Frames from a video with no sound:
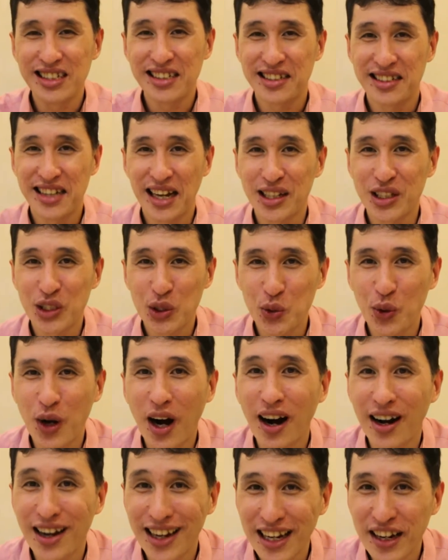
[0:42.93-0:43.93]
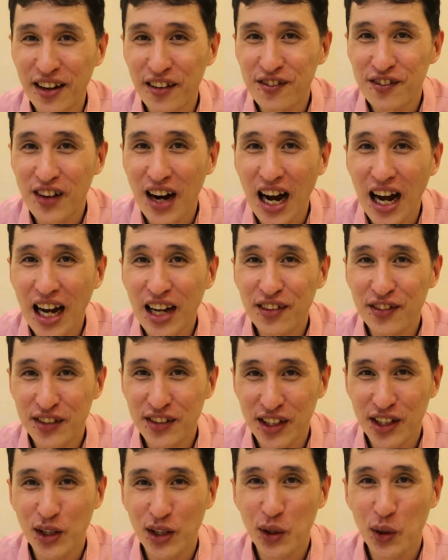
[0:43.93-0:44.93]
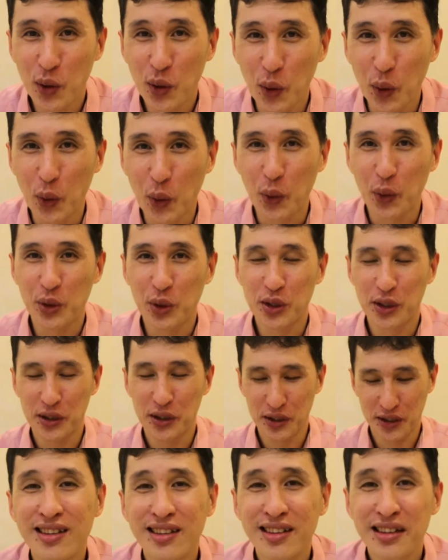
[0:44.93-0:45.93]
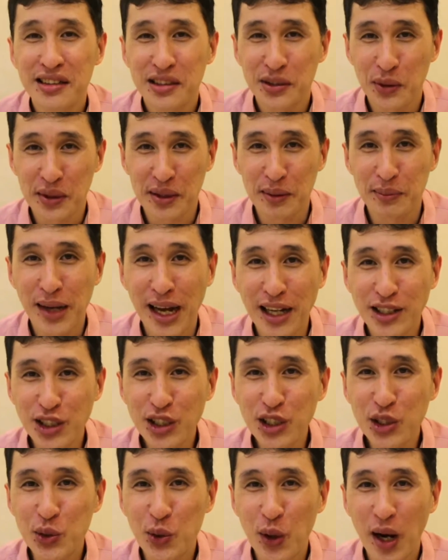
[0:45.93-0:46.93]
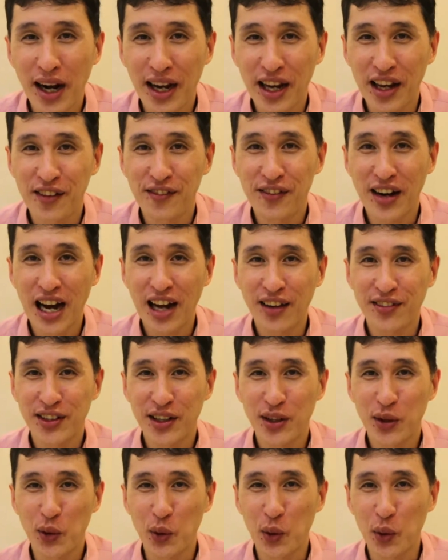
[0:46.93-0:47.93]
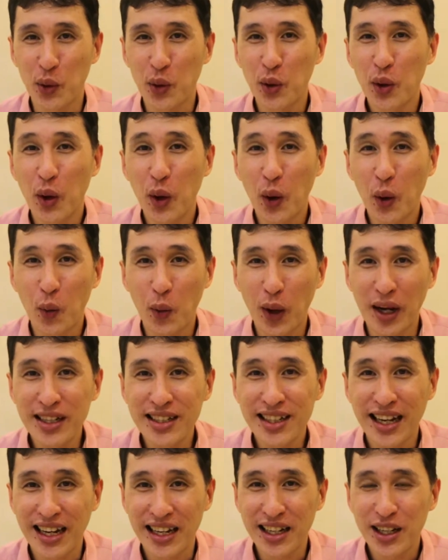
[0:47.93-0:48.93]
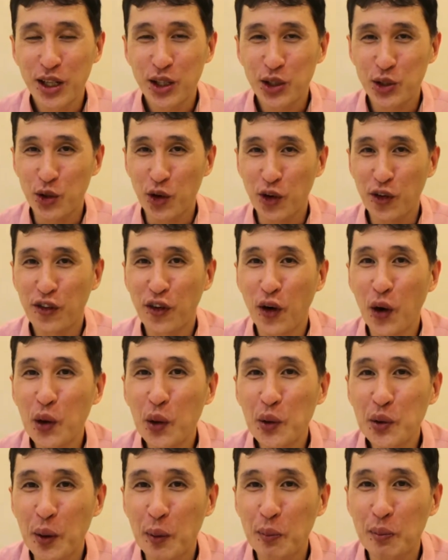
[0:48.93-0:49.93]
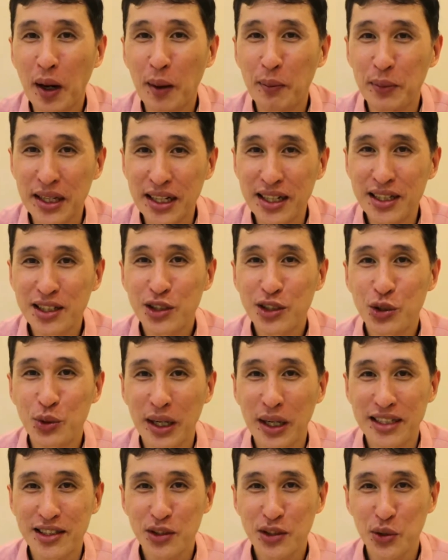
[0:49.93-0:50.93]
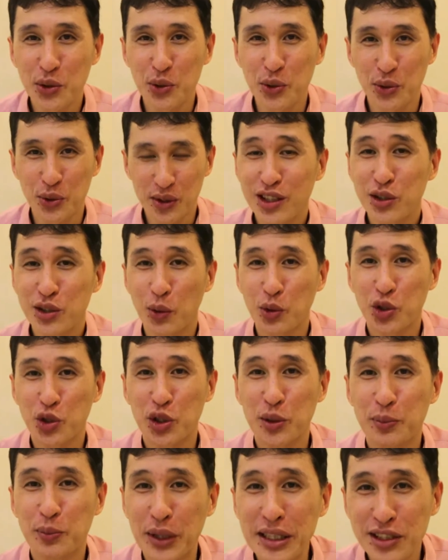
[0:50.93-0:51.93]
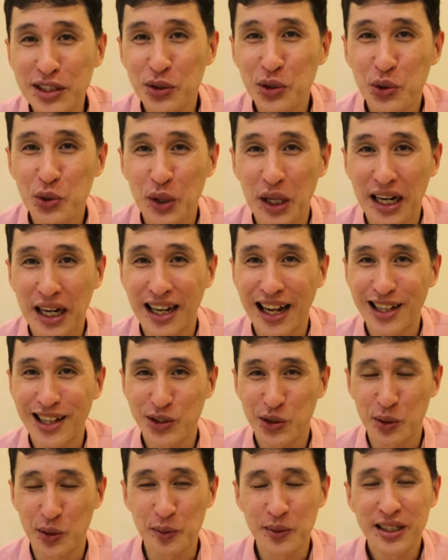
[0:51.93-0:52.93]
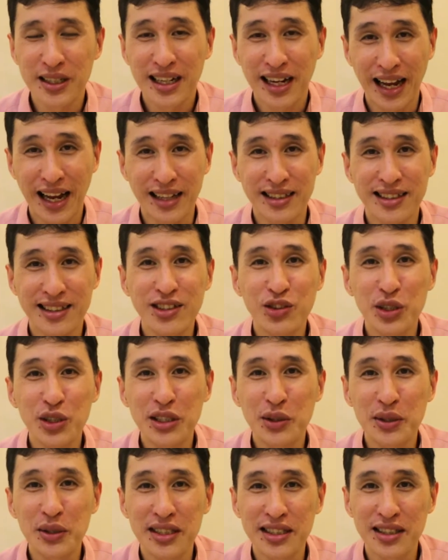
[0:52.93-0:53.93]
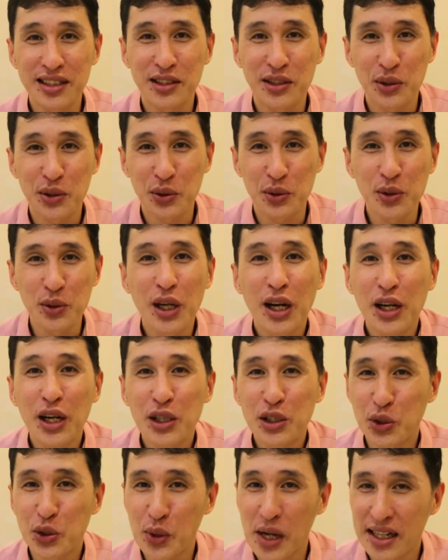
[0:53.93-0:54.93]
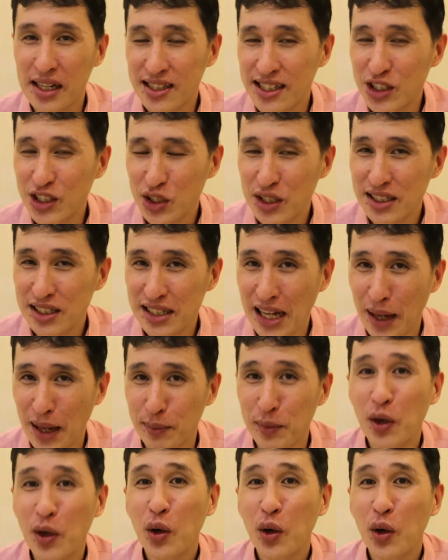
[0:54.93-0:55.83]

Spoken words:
that you are a 5-year-old. So imagine you are a 5-year-old. One day you follow your mommy to a school. So she brings you to a classroom and introduces you to a teacher Sam.